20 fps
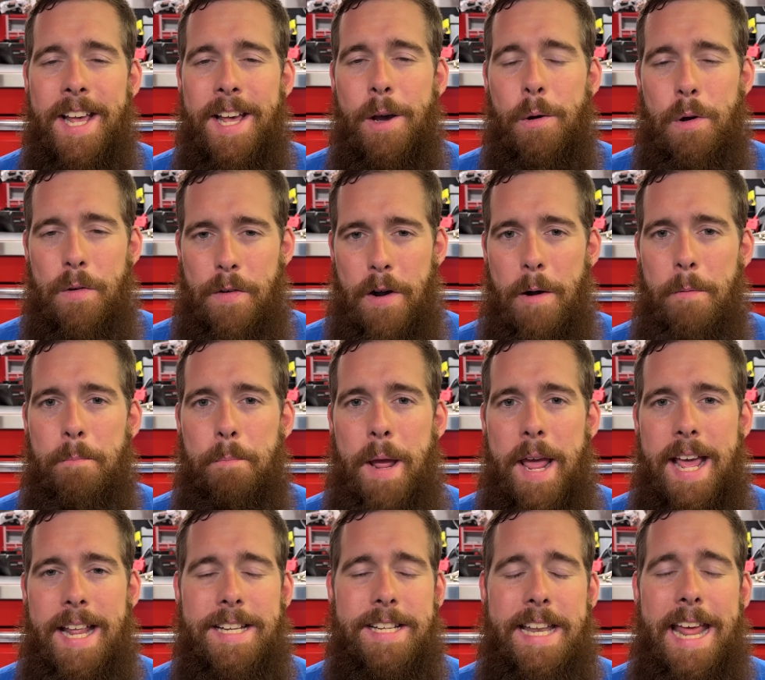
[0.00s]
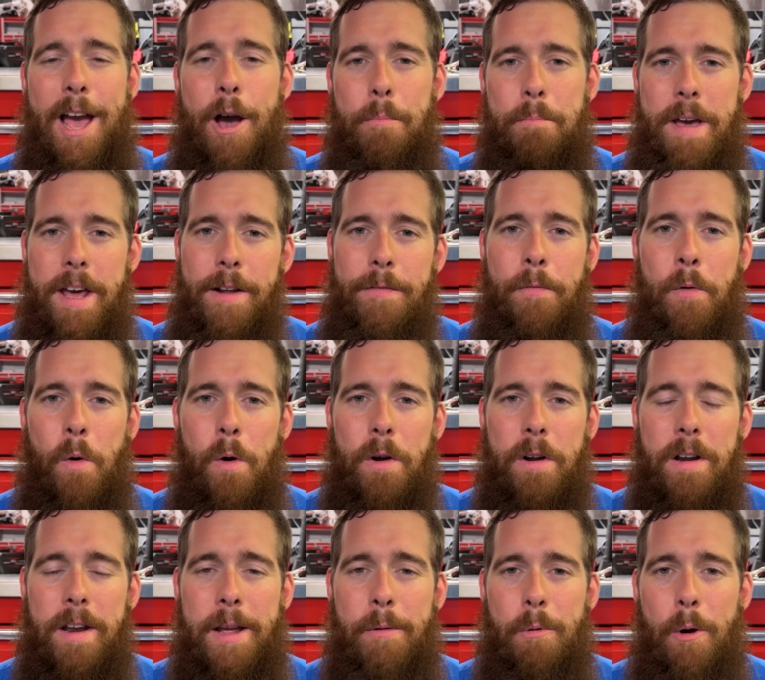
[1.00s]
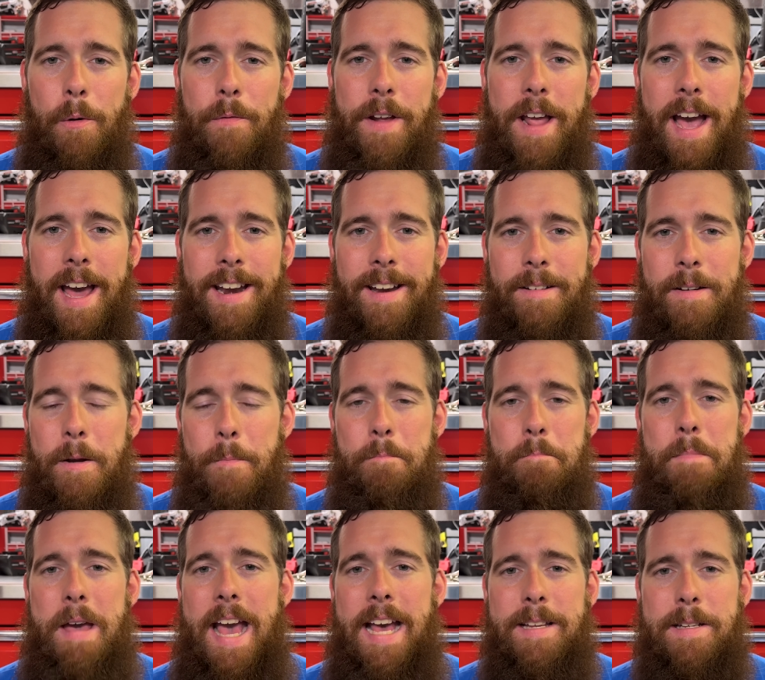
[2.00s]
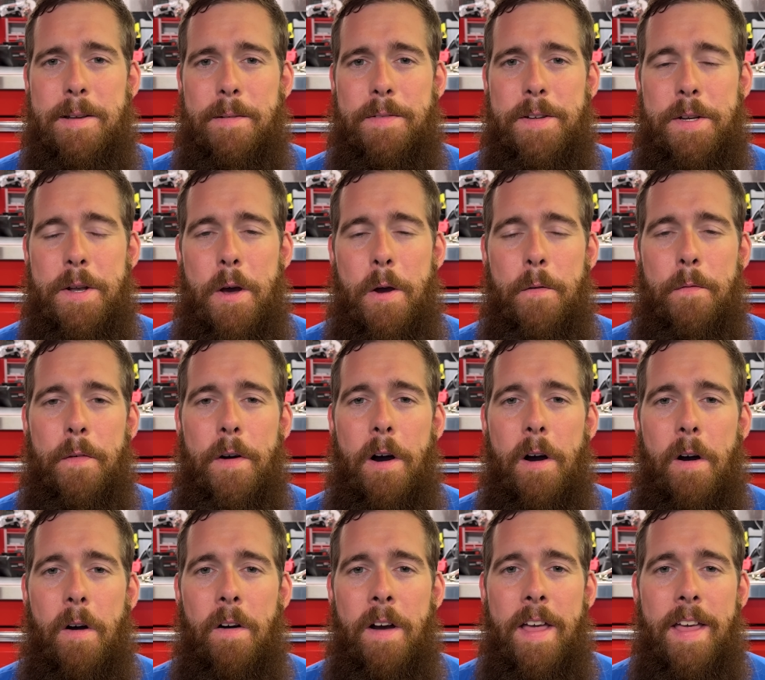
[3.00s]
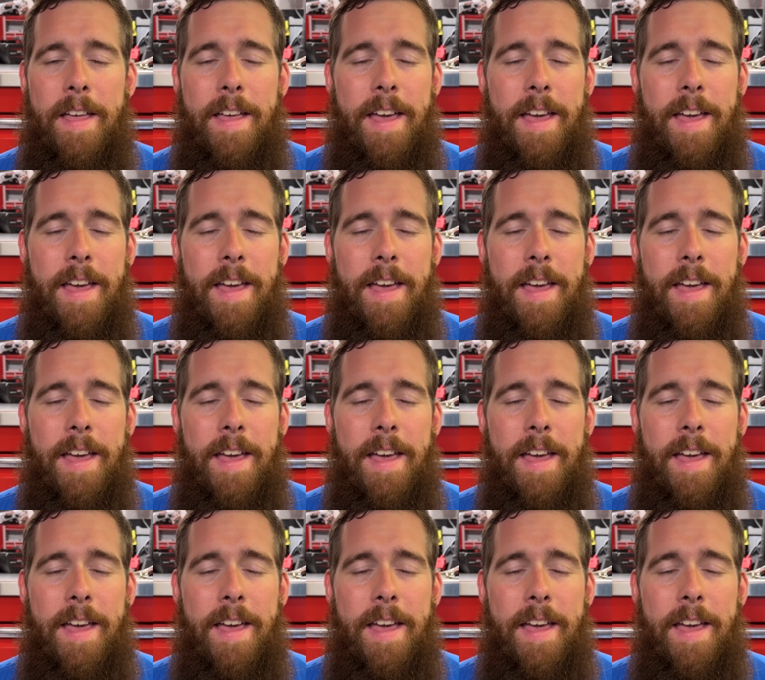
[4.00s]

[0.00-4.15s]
with our pants down metaphorically, where we've gotten massive snowfall,